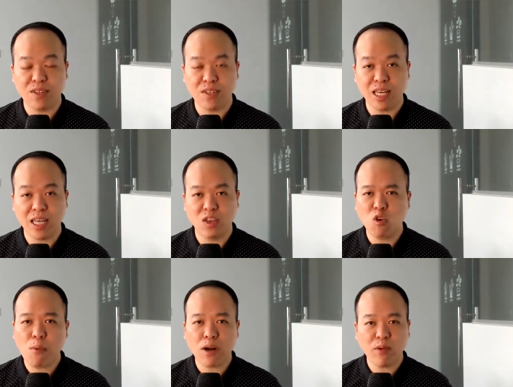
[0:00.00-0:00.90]
See,
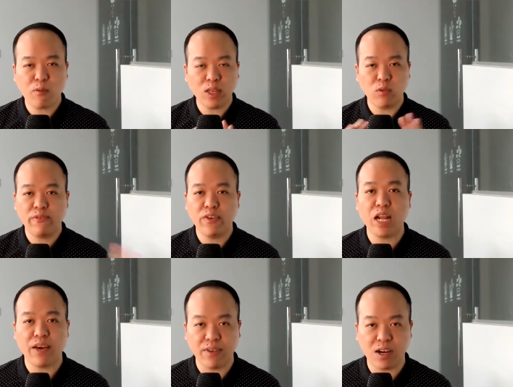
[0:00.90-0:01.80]
nobody wants to feel
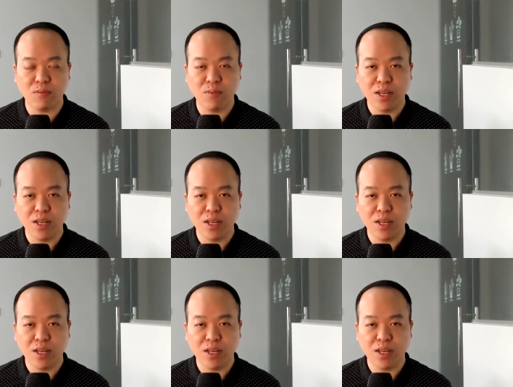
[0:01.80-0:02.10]
left out.